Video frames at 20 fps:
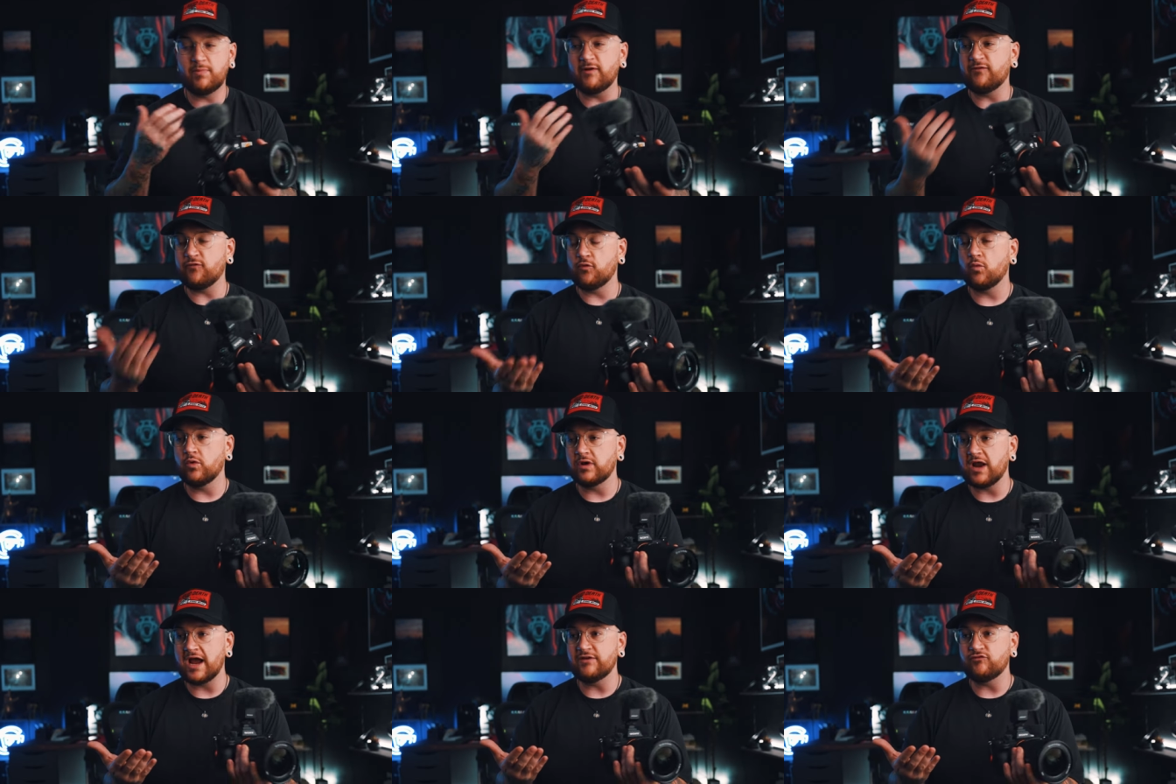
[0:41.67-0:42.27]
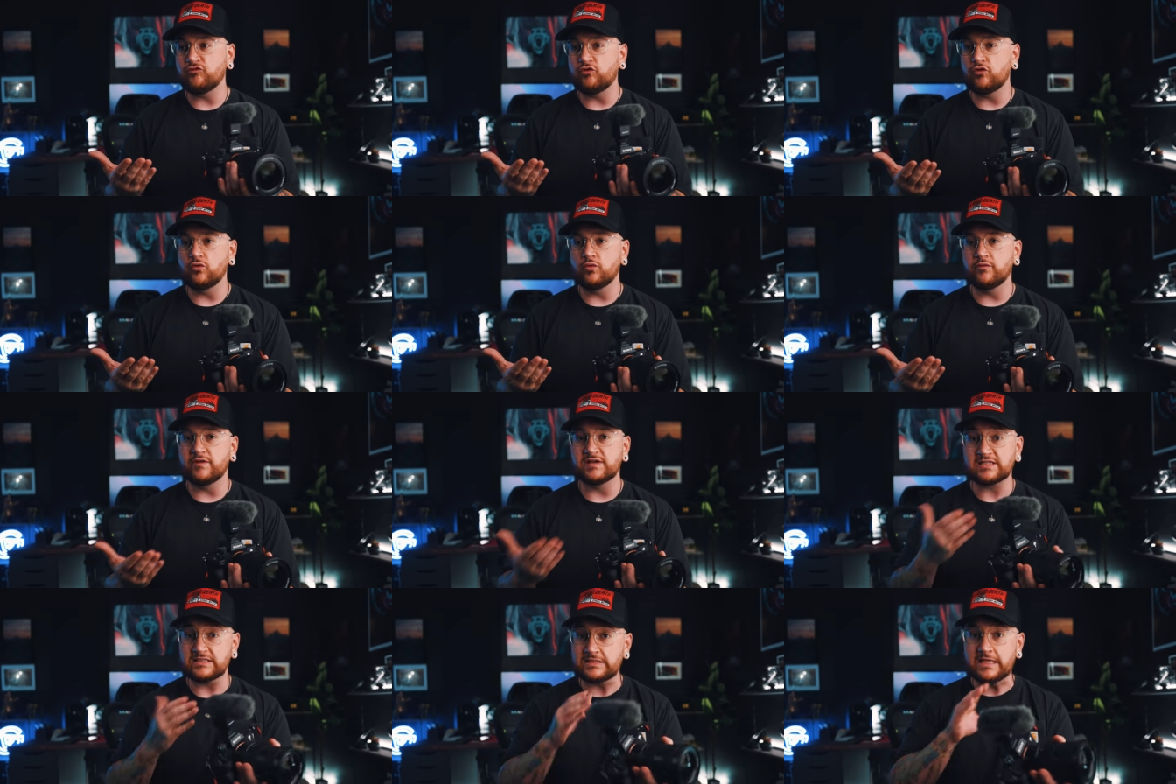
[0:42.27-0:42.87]
But for what I do,
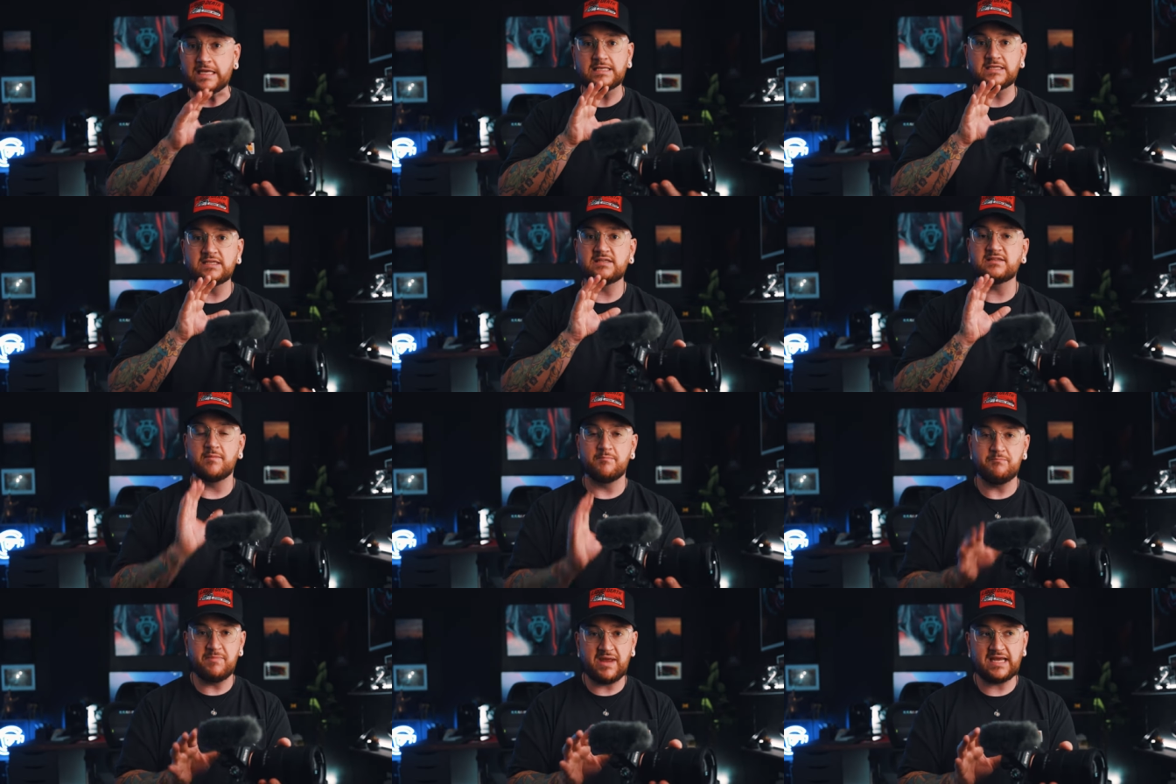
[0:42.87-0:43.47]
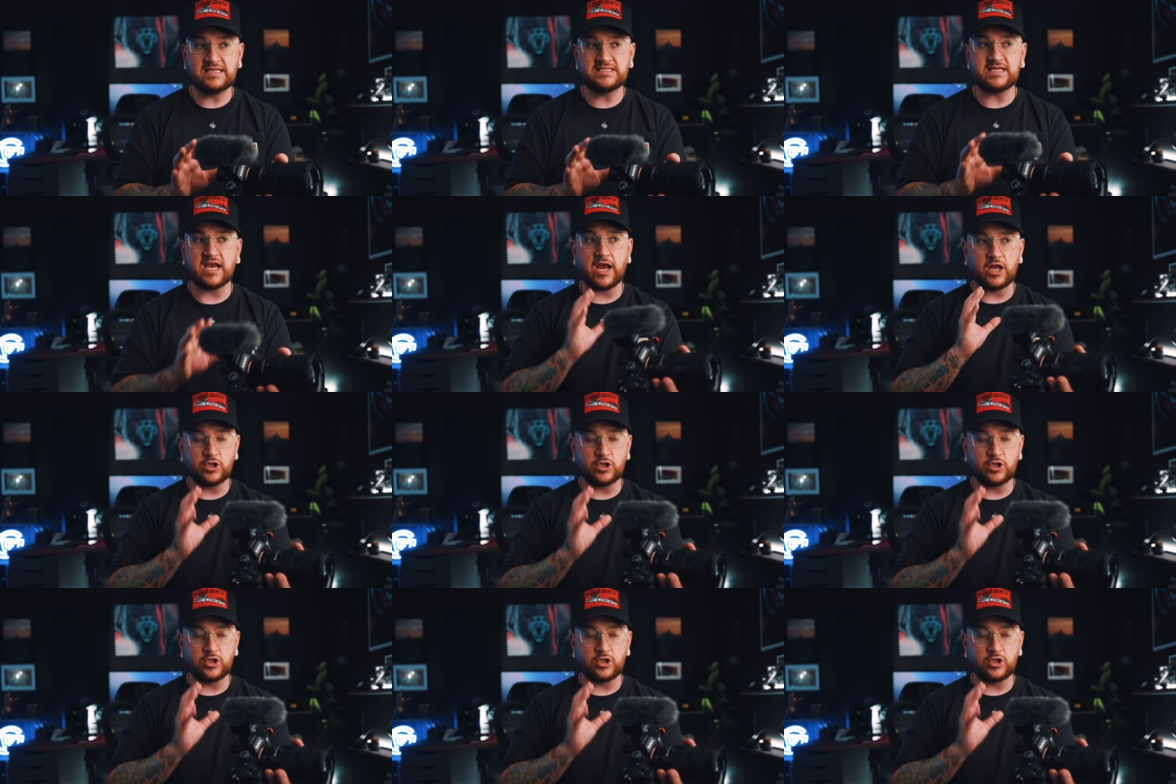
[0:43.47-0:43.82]
this lens is amazing.